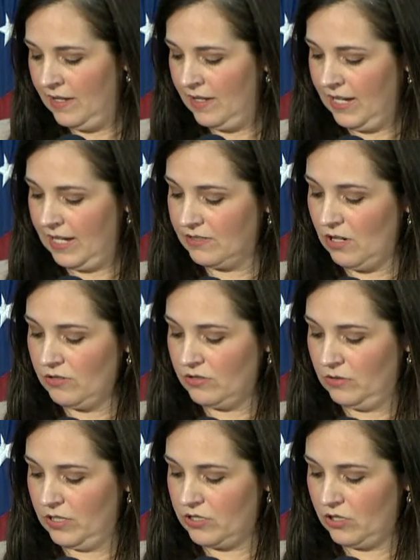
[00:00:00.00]
He is
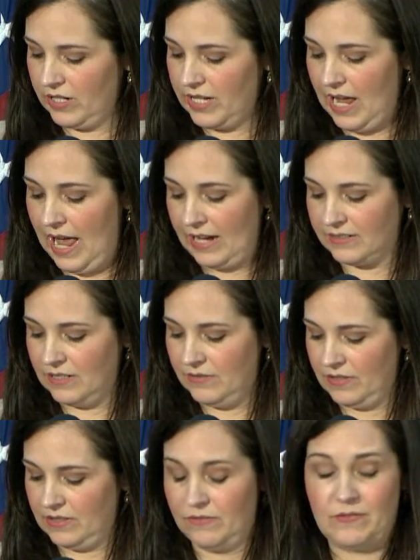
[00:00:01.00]
also an attorney active
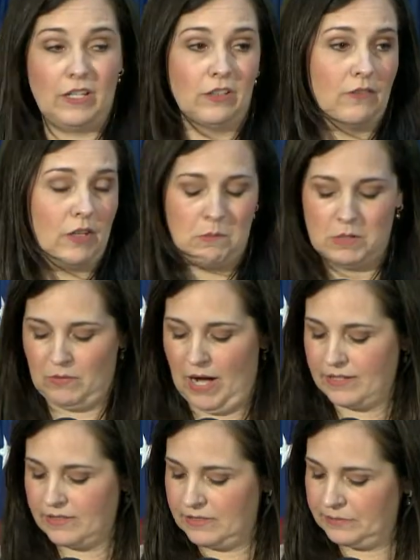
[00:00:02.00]
in the field of human
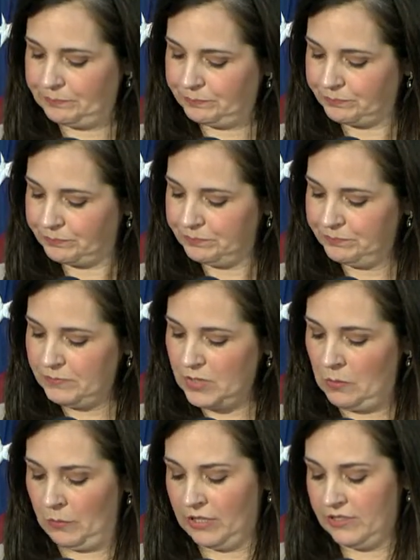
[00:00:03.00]
rights.
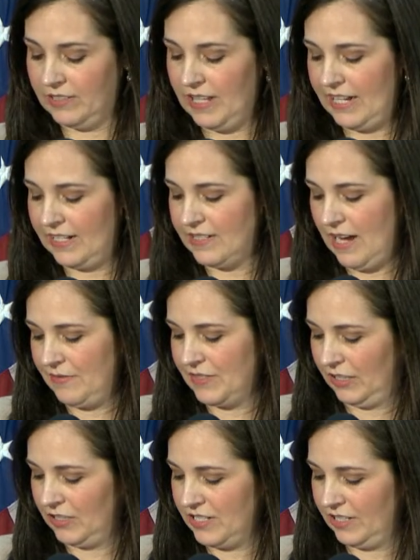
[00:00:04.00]
We are delighted to have
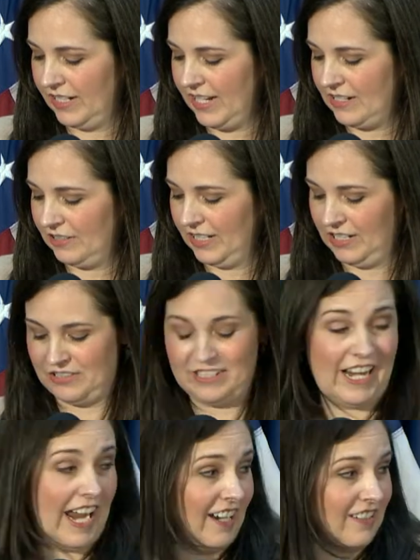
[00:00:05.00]
Secretary Kendall here
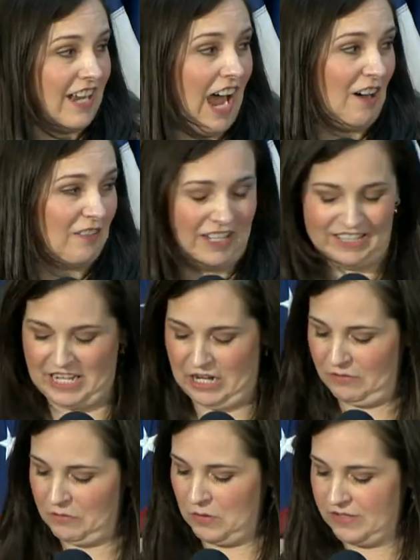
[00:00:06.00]
today to outline the
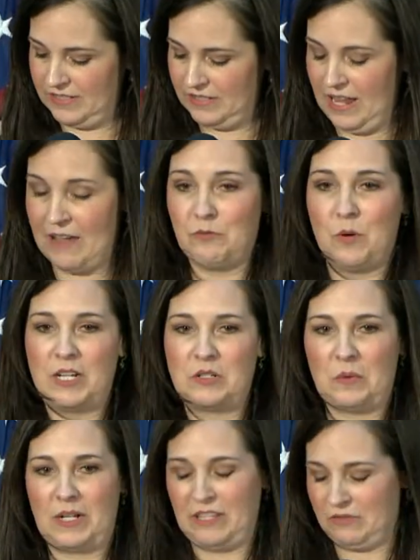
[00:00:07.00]
Air Force's
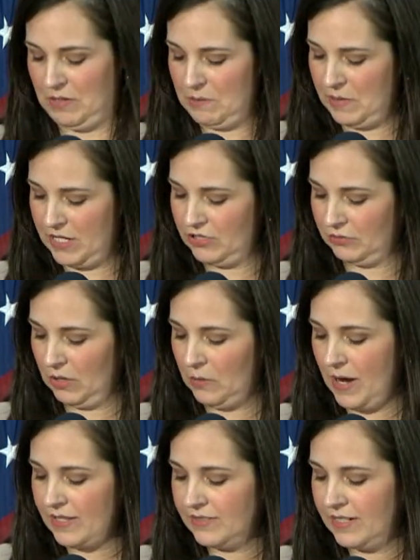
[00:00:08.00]
FY23 budget
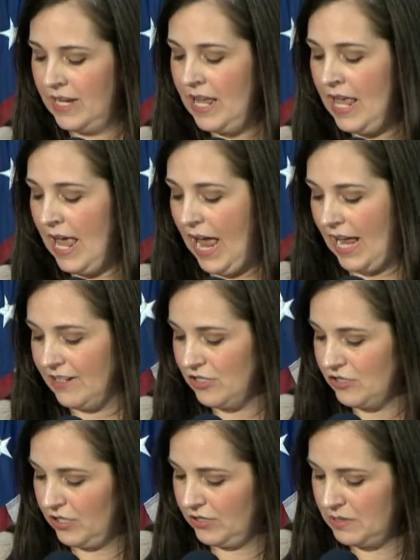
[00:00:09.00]
request and
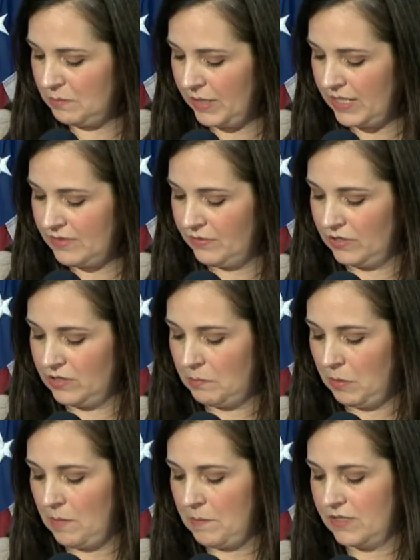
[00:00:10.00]
to share his plans for the
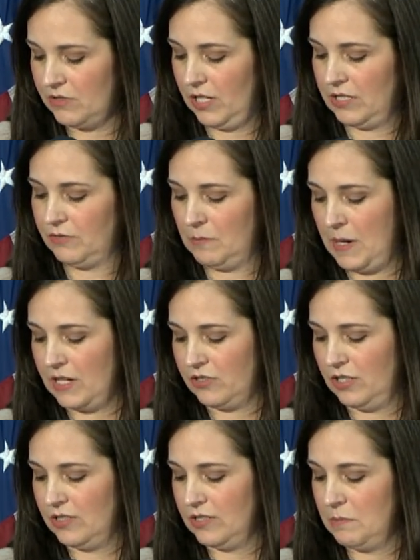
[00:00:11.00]
department's
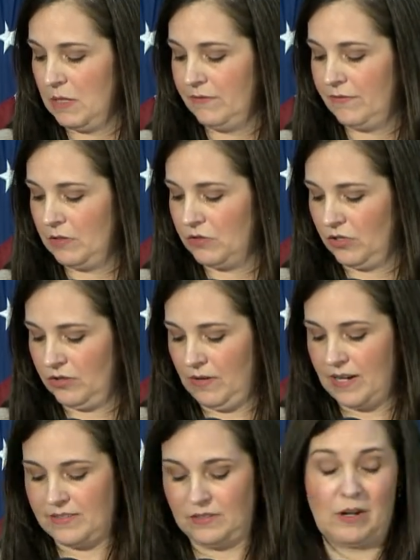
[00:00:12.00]
transformation to meet future
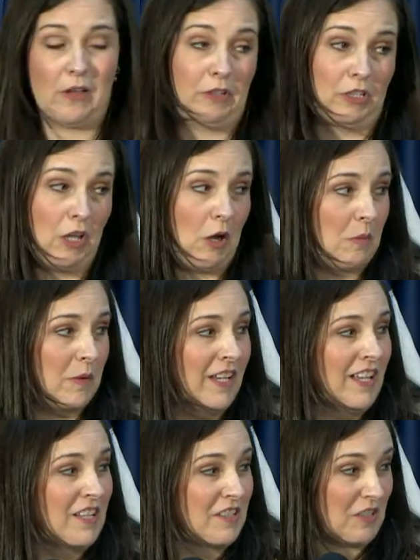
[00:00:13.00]
threats around the globe.
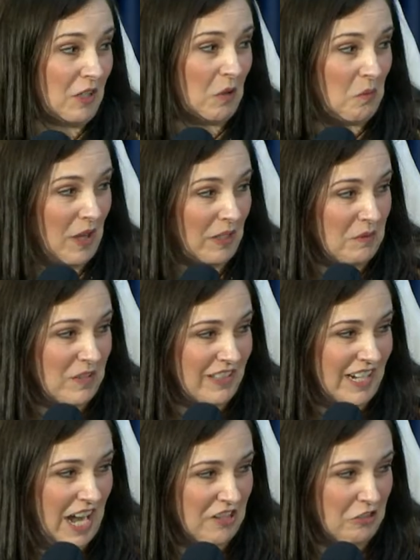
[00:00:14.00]
Sir, welcome to
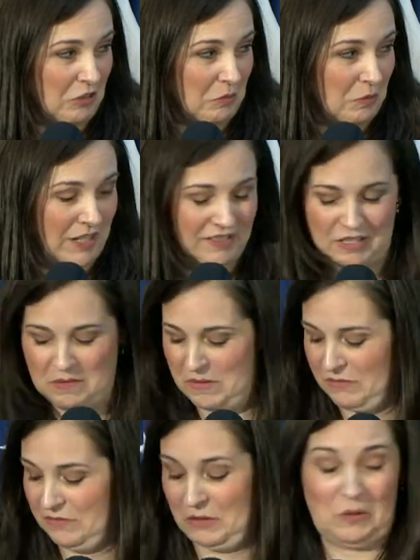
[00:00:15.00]
the National Press Club.
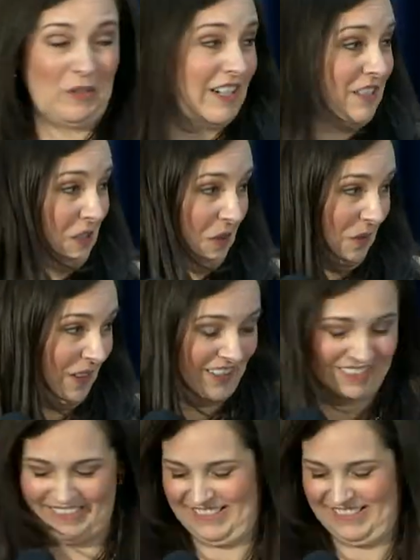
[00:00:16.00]
The floor is yours.